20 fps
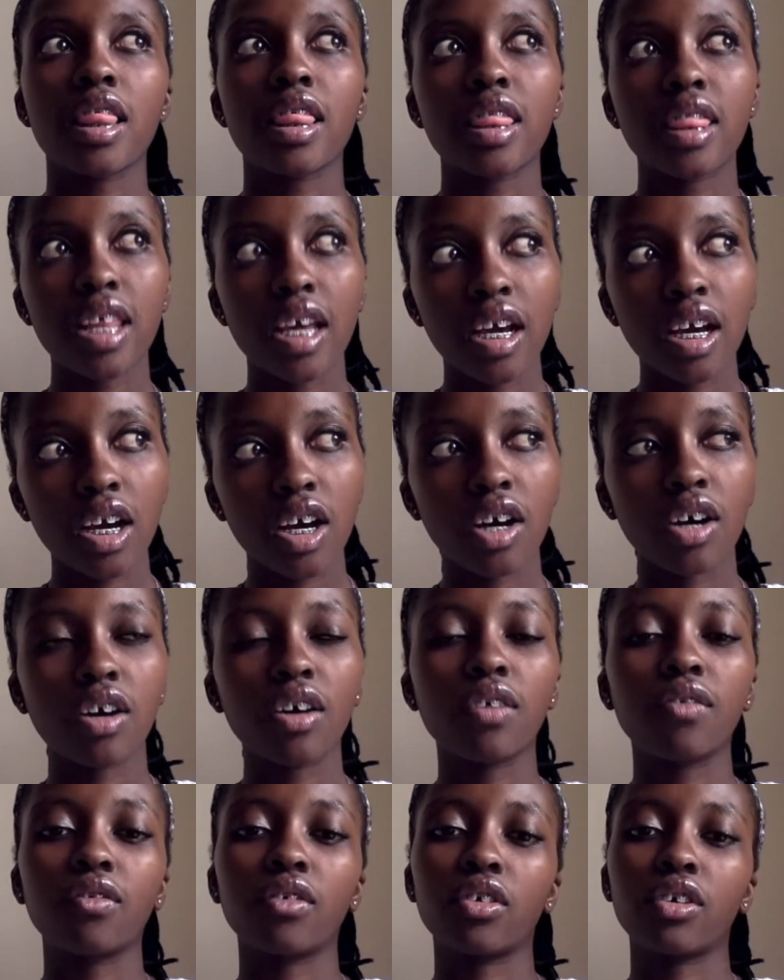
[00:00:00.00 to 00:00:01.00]
think
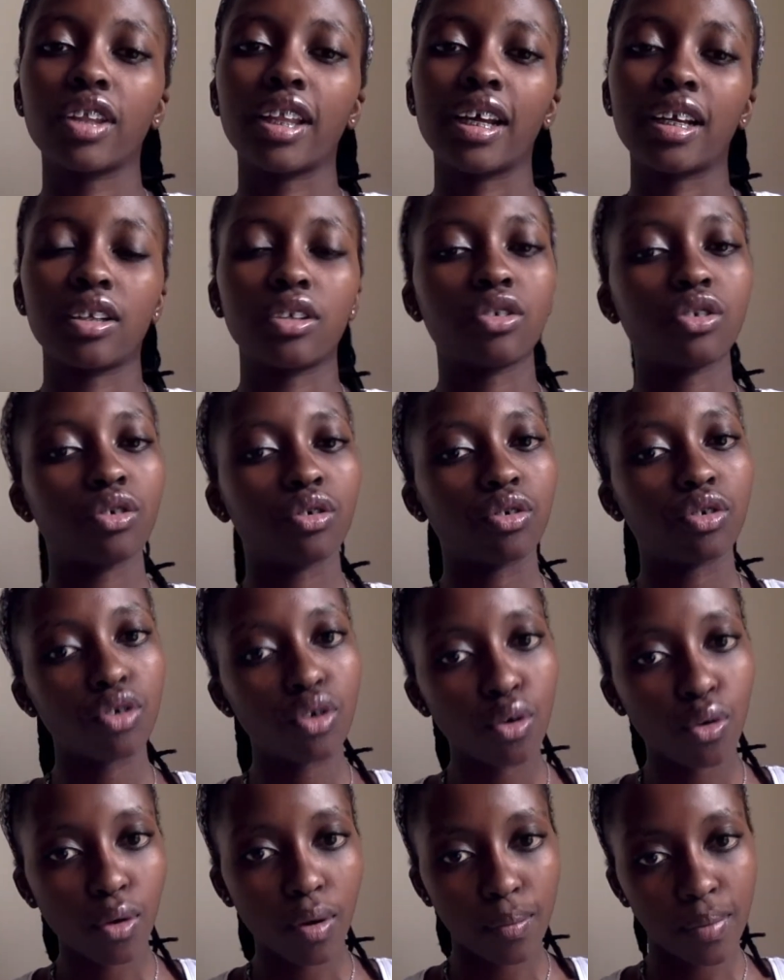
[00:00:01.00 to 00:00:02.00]
of or that you should
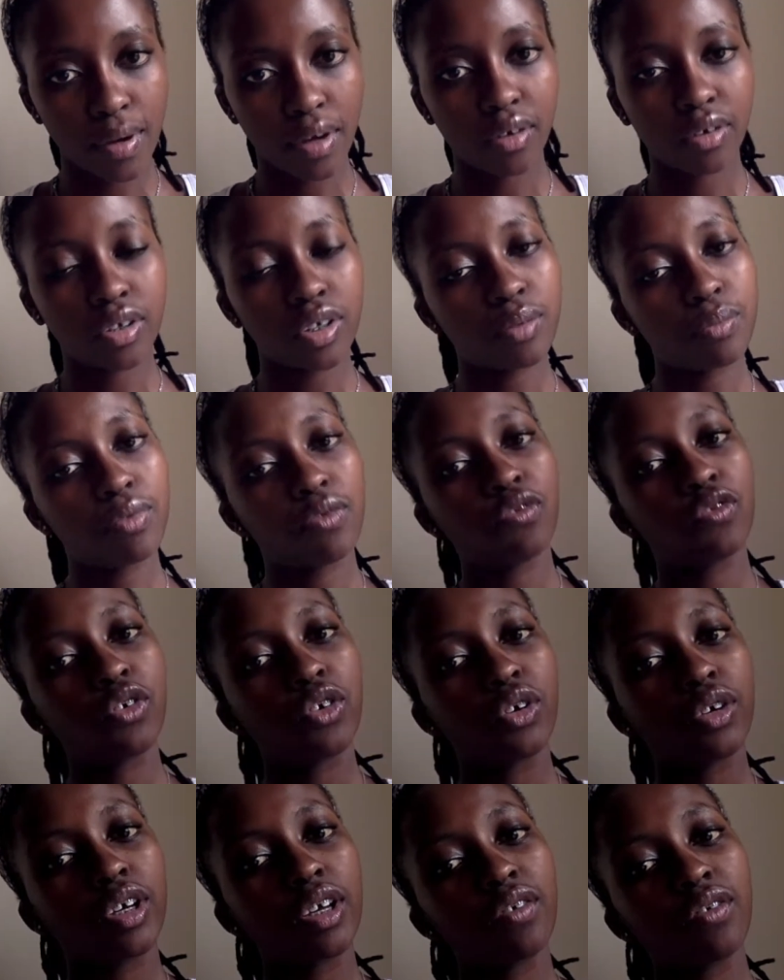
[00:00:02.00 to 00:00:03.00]
know about
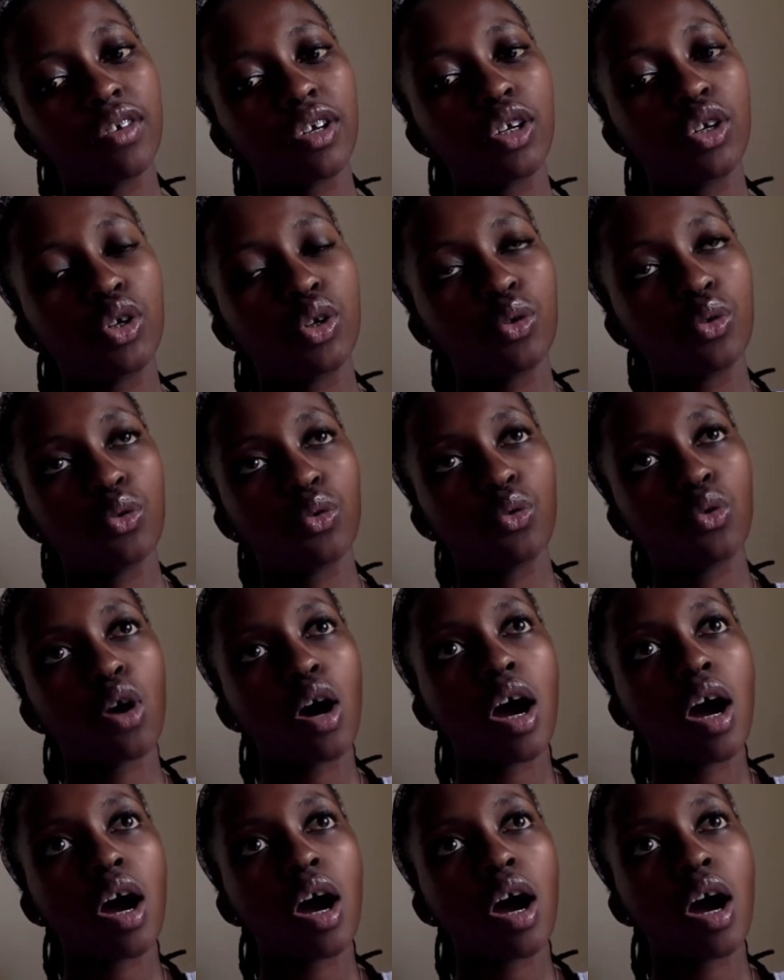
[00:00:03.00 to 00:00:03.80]
before even you